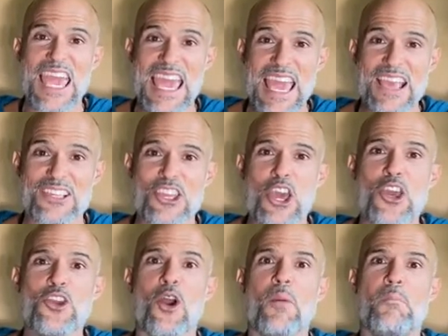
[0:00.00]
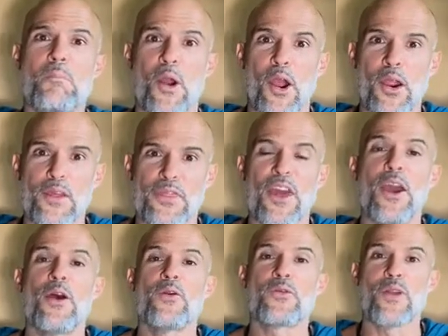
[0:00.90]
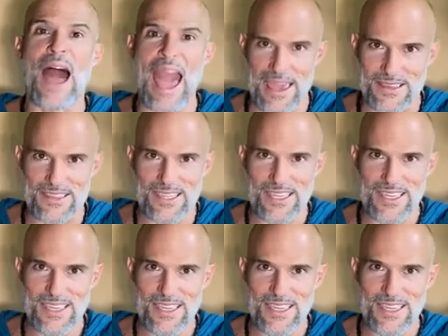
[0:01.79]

is your birthright.